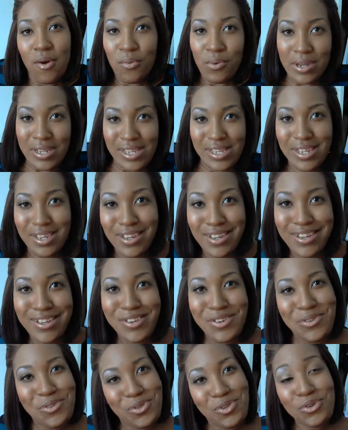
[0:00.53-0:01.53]
What's
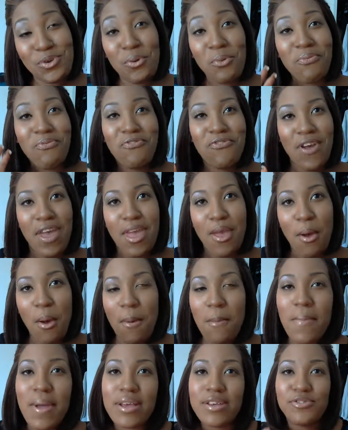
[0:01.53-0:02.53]
good YouTube
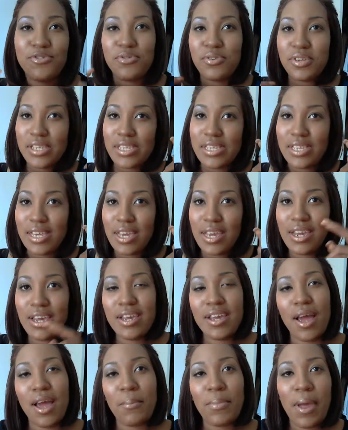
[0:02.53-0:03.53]
fam? As you can
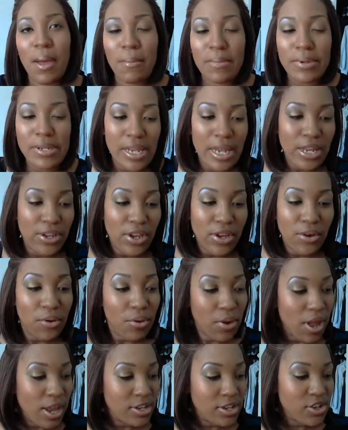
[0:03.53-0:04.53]
see, I'm coming
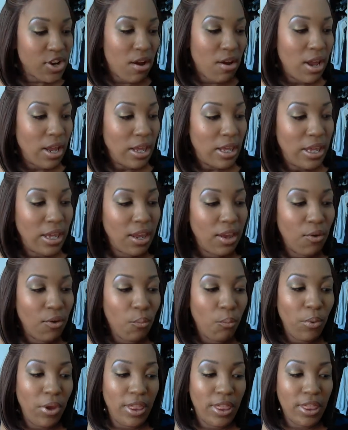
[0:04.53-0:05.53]
at y'all
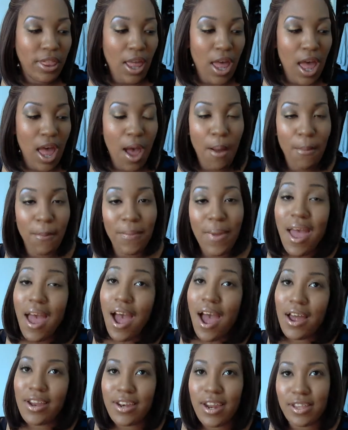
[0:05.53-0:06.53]
again with um,
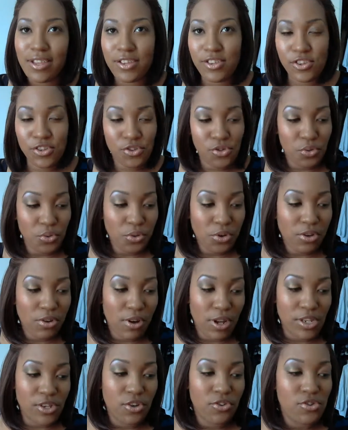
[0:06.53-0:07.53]
another
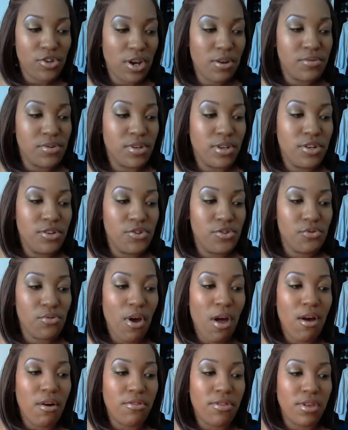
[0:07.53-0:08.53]
tutorial. I told you all I was going to do
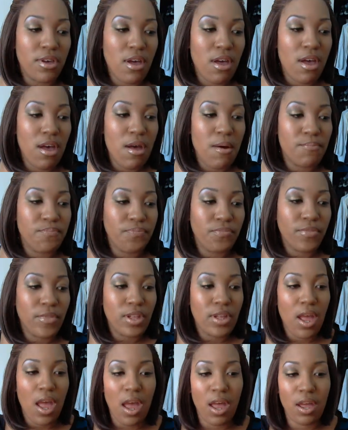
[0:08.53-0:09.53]
all the um,
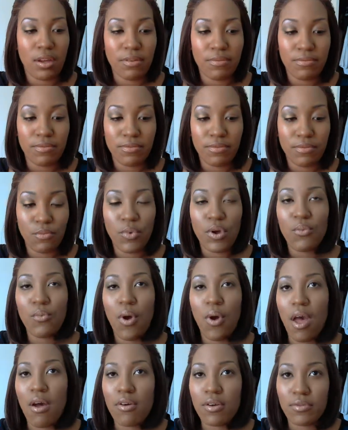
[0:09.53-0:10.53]
uh, Wet n
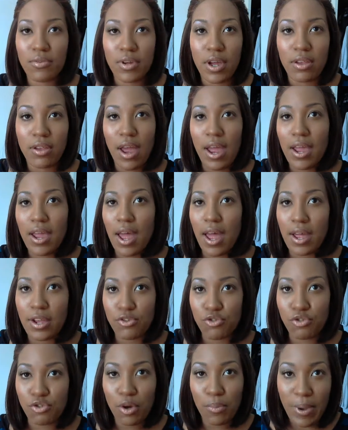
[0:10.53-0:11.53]
Wild Color
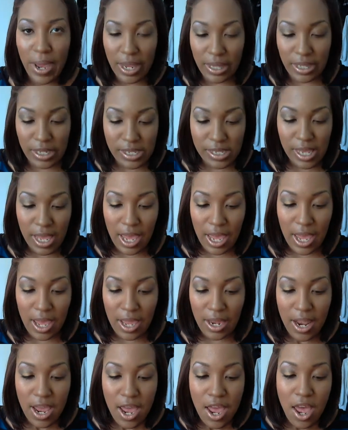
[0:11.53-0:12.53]
Icon Trio palettes
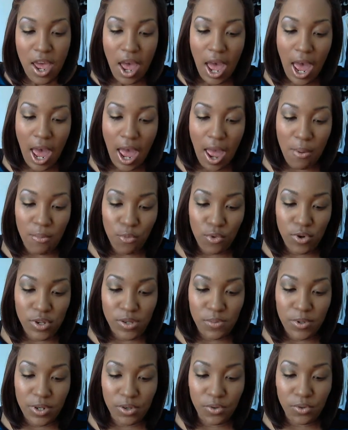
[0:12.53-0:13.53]
and I'm going
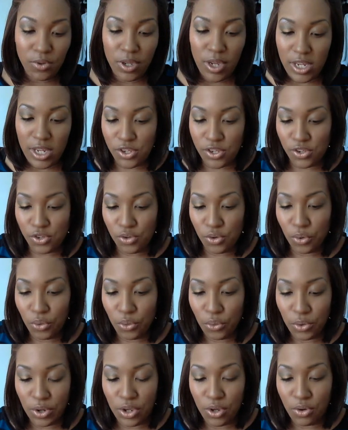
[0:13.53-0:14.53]
to be doing a
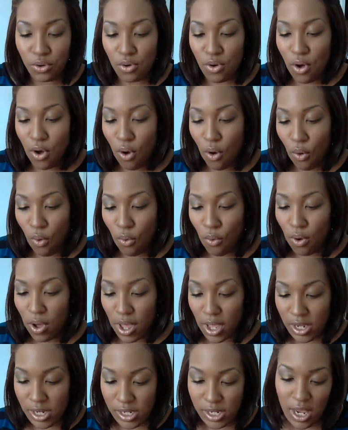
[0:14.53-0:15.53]
tutorial
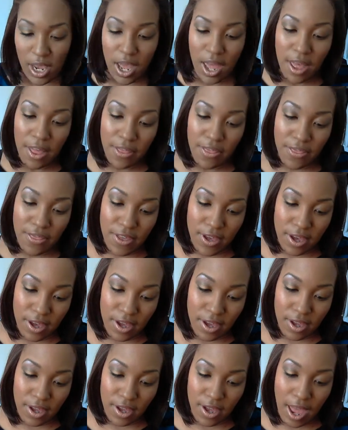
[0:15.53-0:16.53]
on
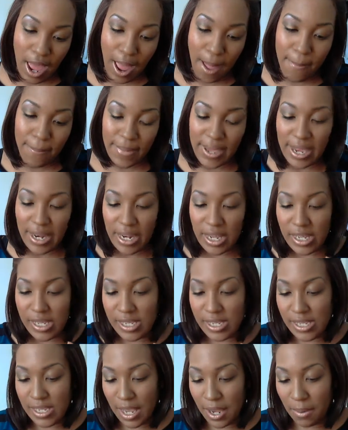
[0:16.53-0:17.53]
the I'm Getting
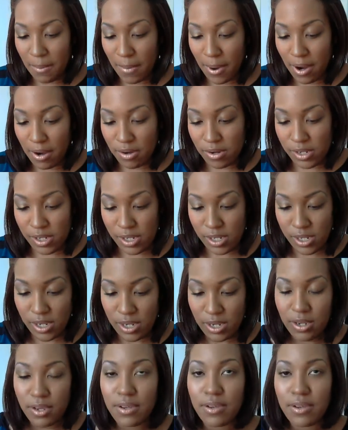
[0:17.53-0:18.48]
Sunburnt,